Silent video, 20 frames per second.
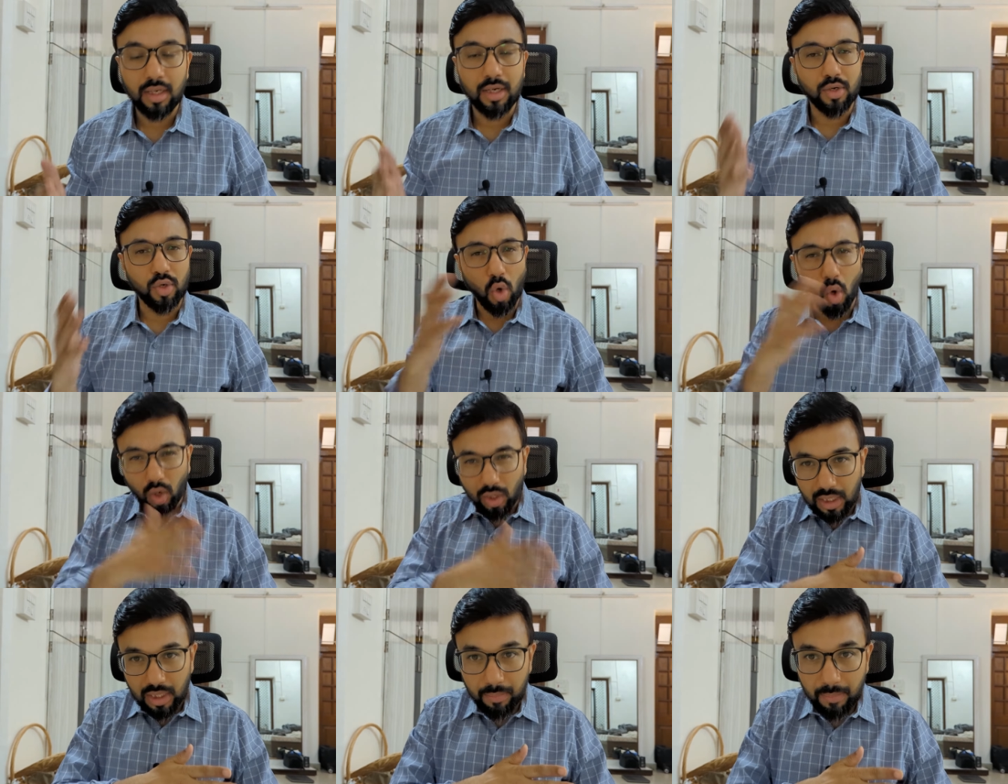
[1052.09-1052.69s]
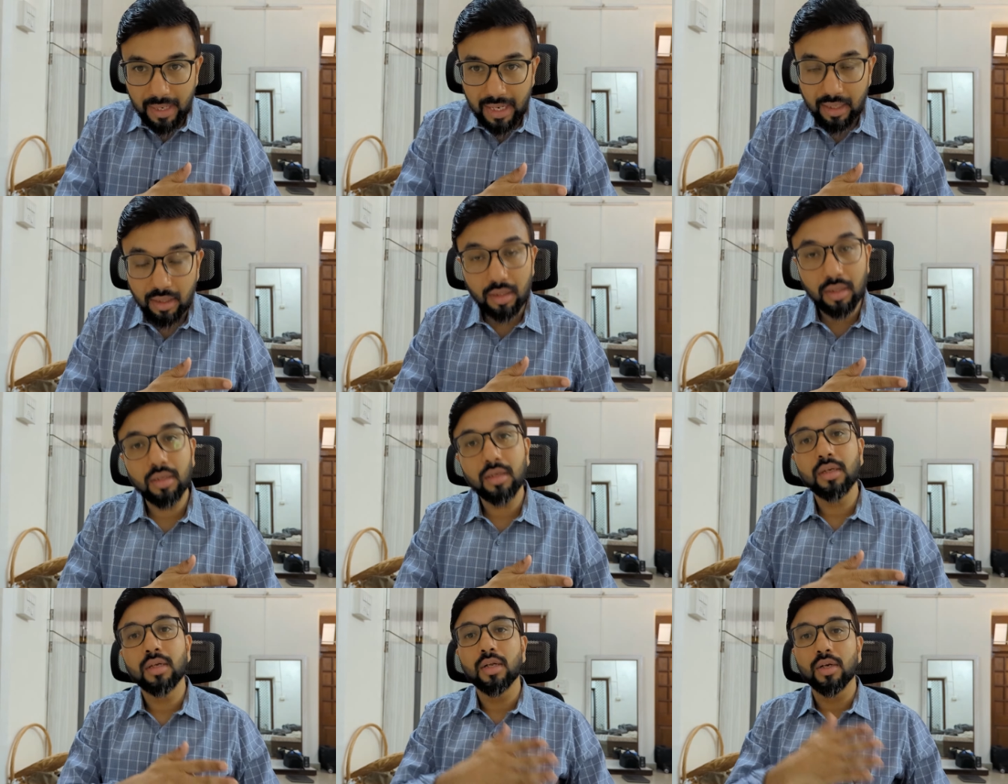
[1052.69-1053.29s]
not debate,
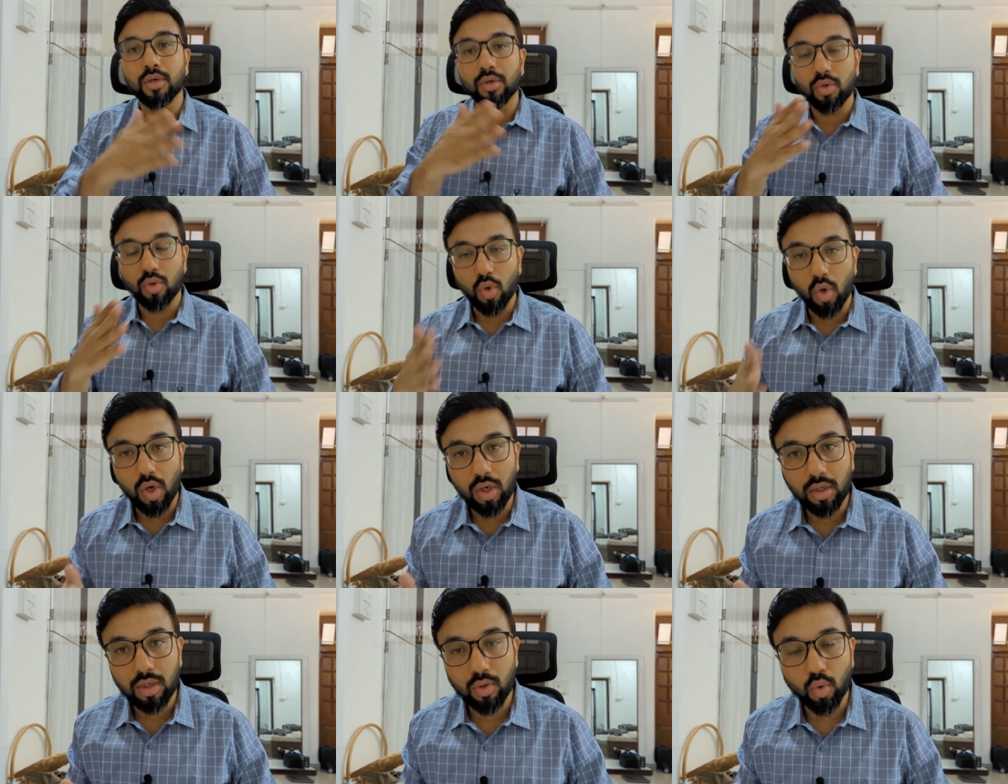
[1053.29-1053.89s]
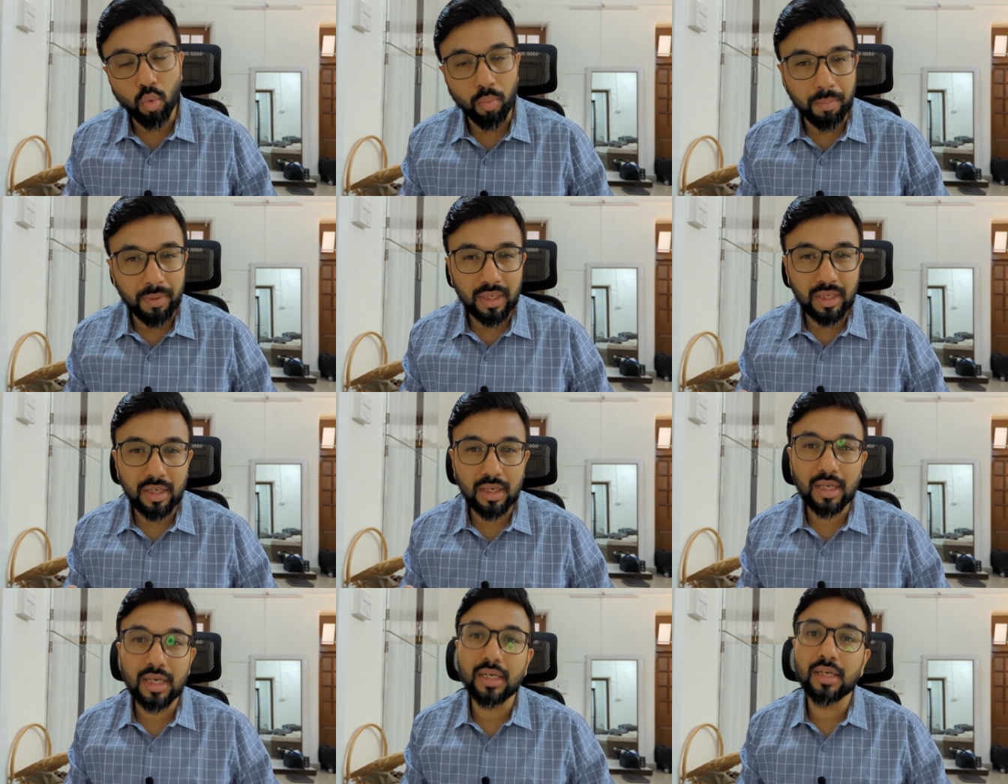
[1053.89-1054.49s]
not
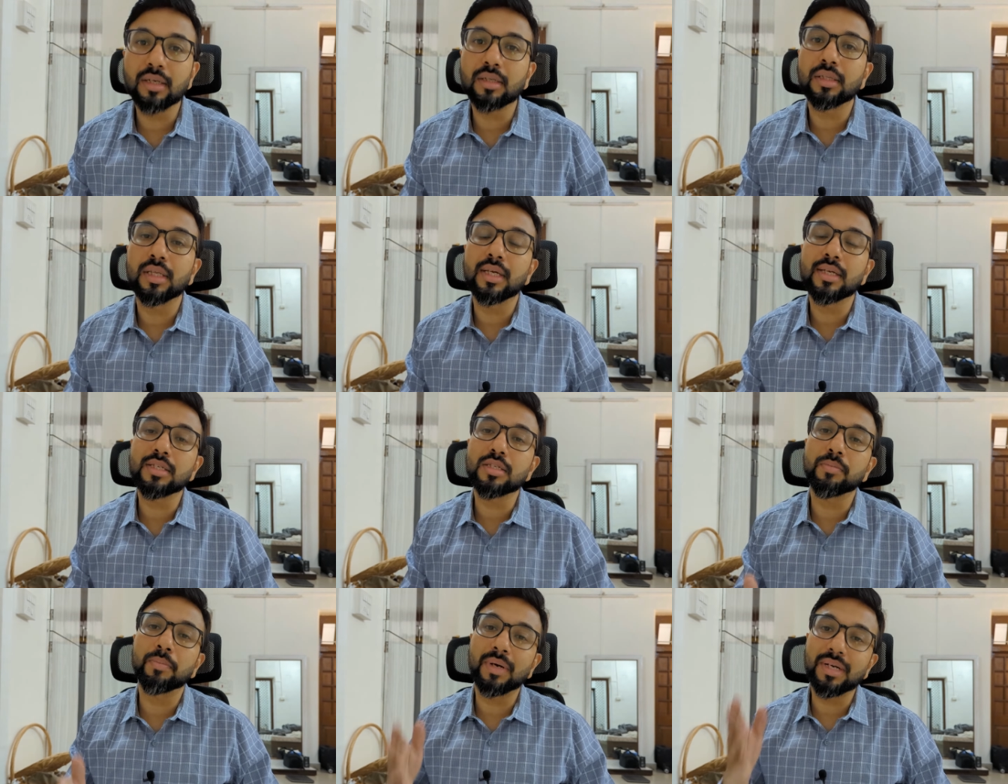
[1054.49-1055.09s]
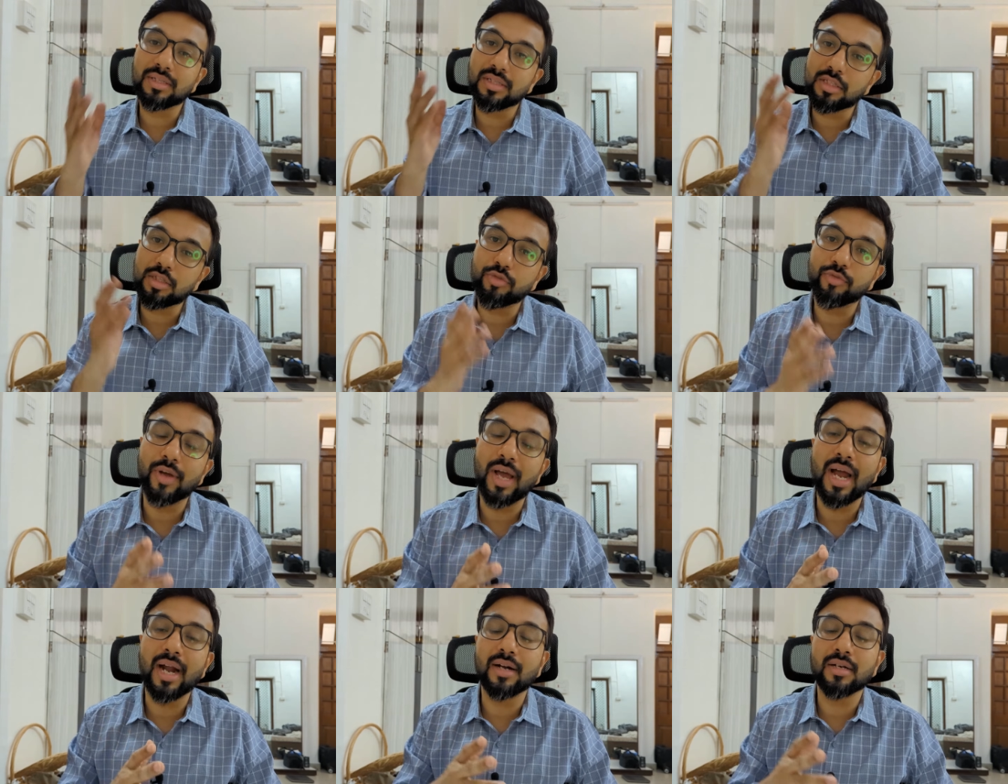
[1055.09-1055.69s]
opinionated things, but just
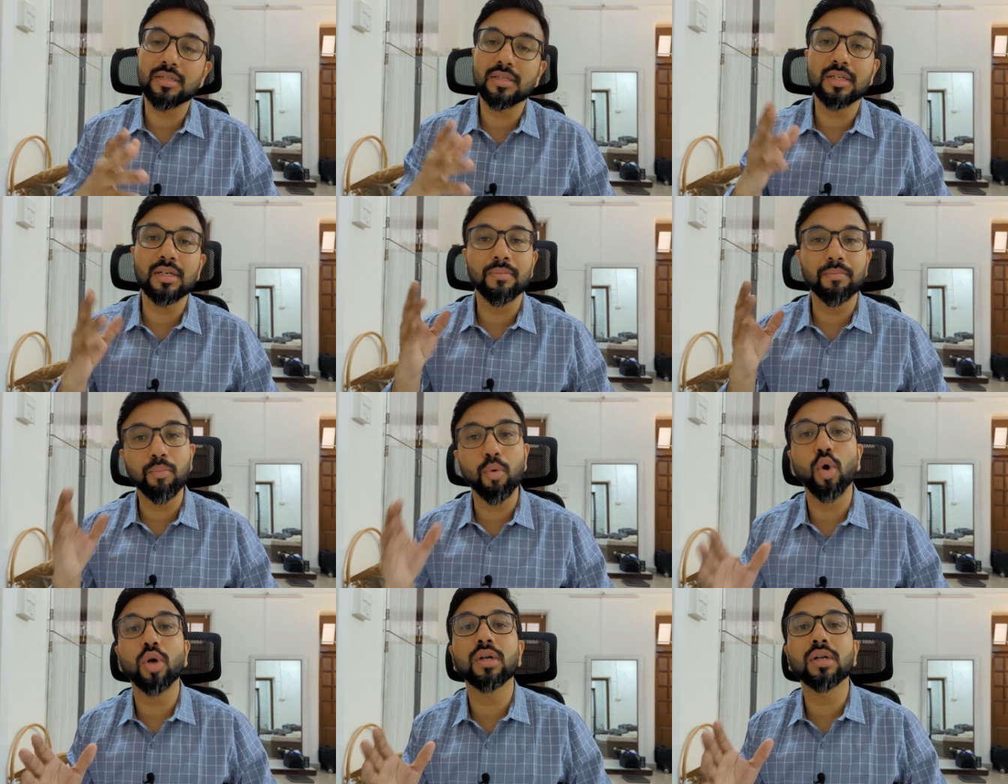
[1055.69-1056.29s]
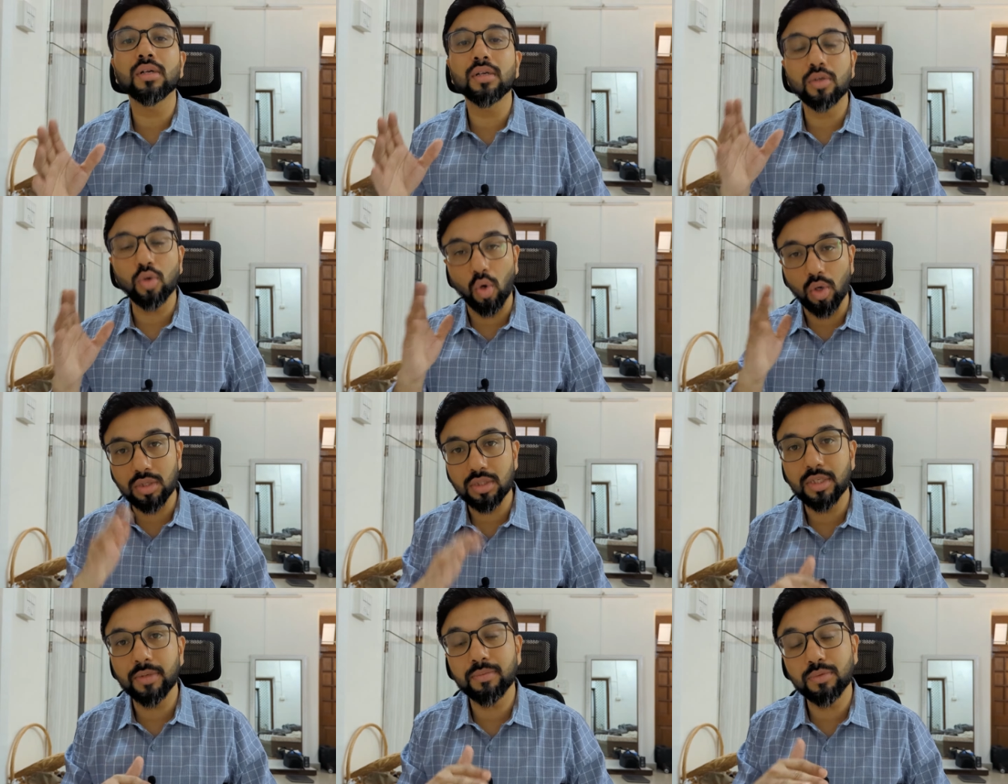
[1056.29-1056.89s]
facts and important
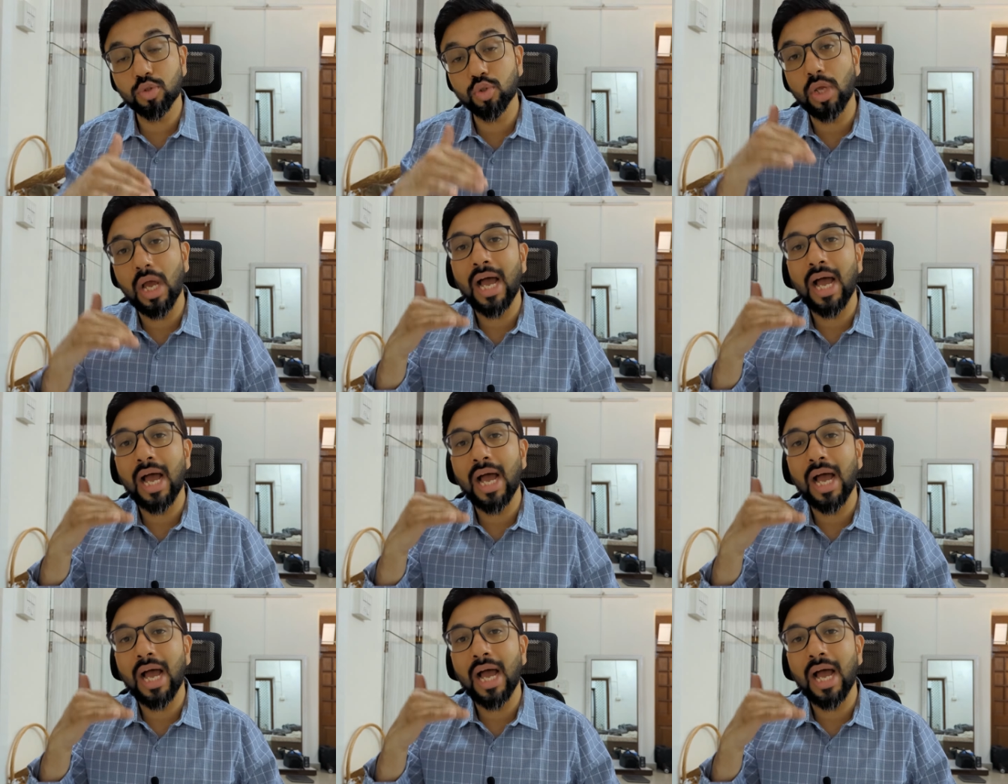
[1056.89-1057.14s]
concepts.